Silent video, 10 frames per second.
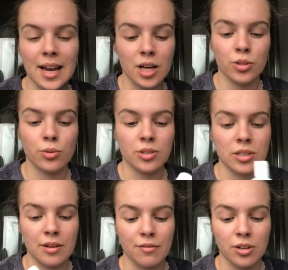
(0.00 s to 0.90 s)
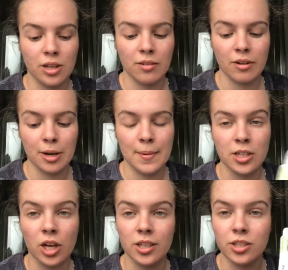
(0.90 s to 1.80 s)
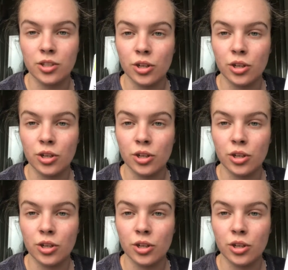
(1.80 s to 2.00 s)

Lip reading: and I'd also definitely recommend going to the